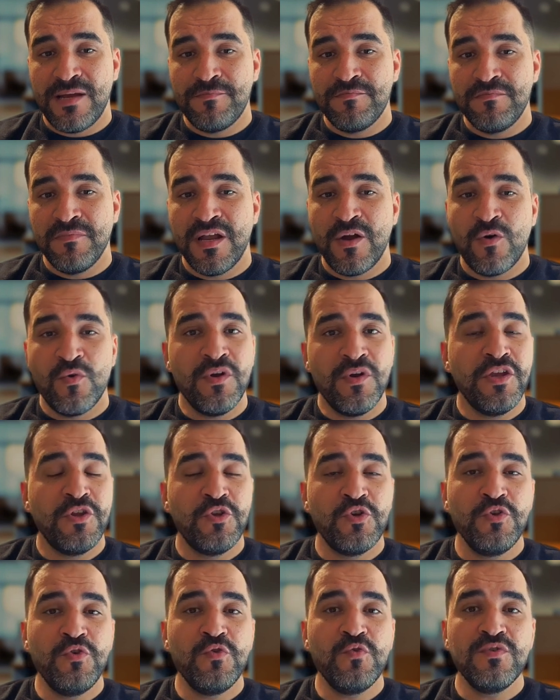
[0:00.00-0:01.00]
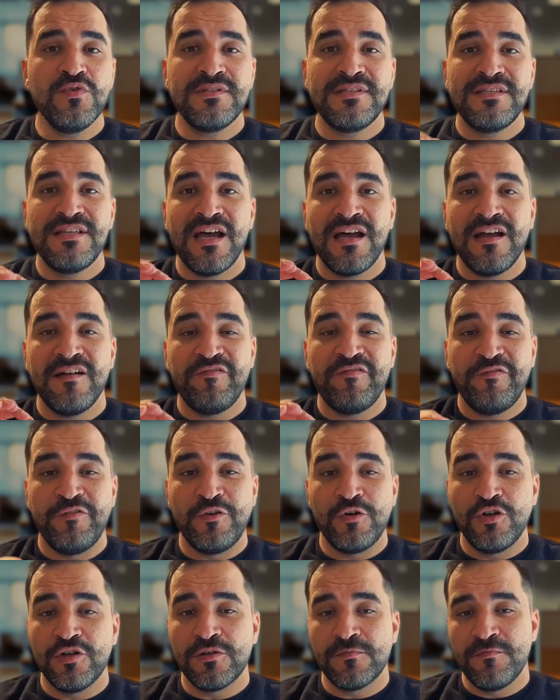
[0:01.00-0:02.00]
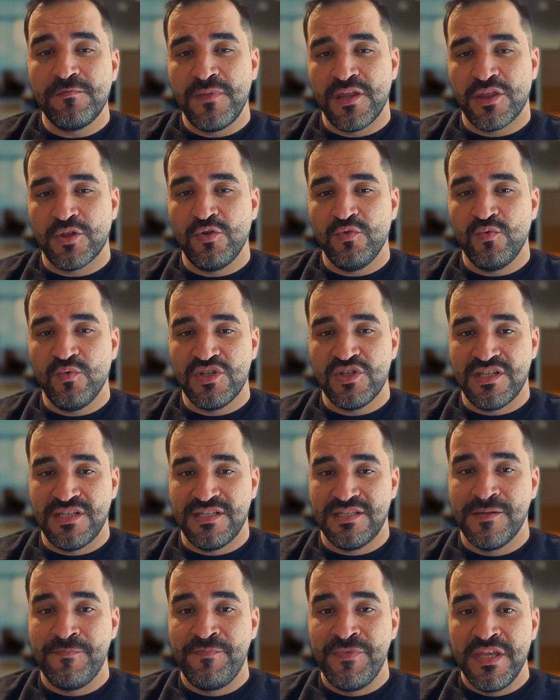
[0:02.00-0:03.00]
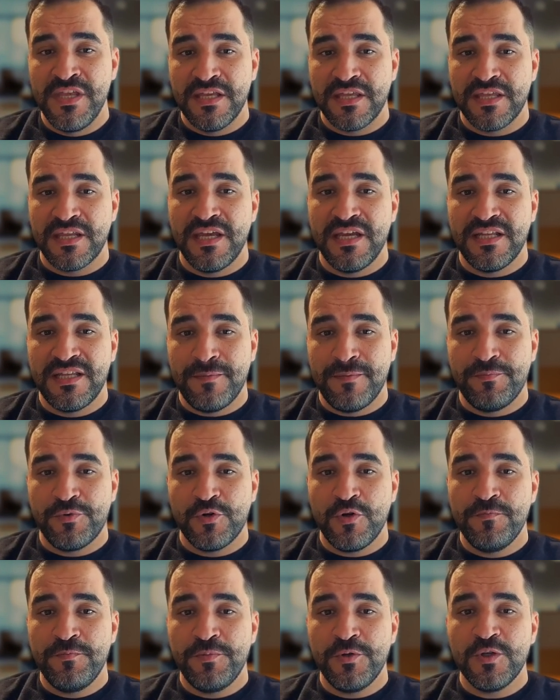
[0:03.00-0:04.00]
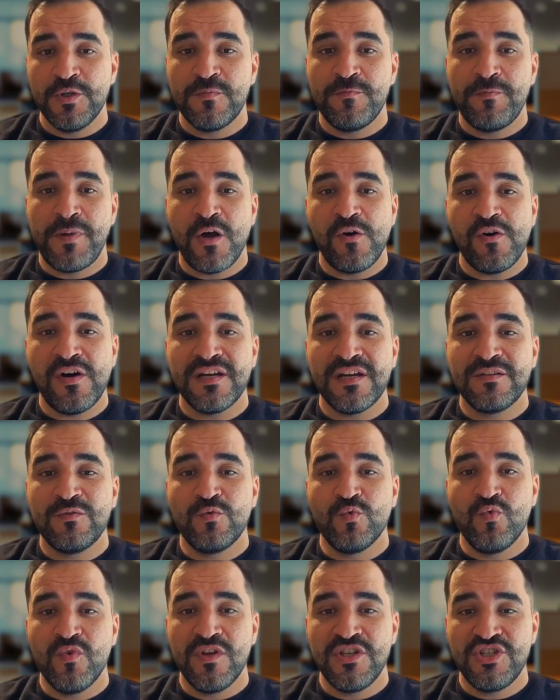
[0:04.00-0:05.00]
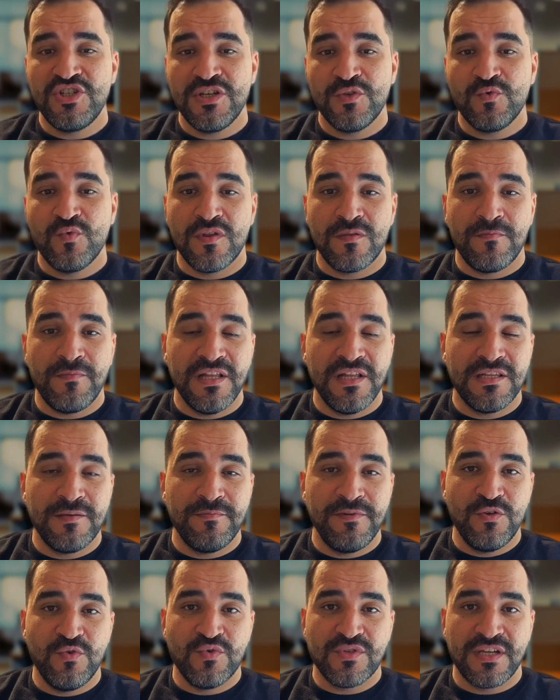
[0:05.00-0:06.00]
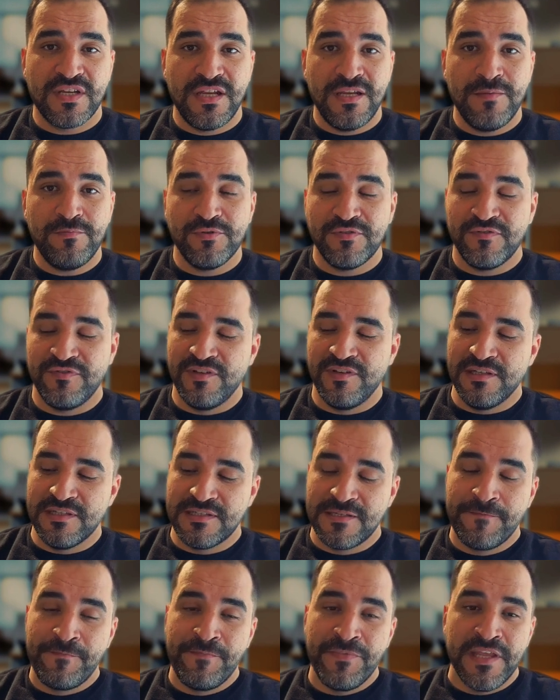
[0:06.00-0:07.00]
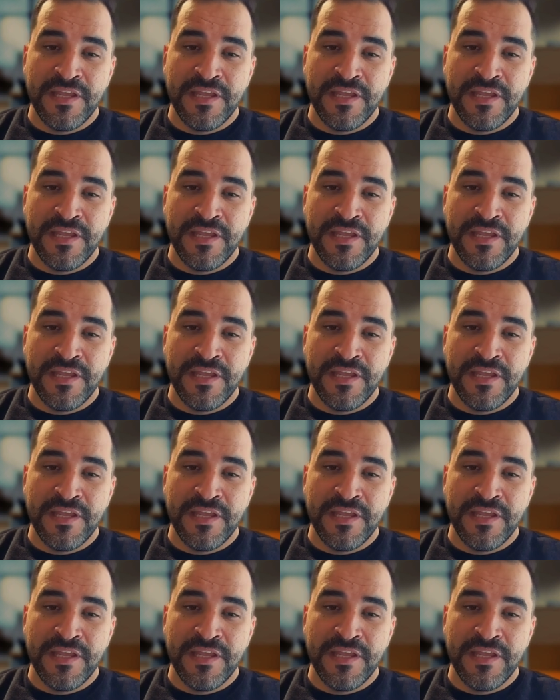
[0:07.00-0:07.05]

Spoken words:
I'm going to use the form method, which is create a prompt powered widget with multiple user input fields.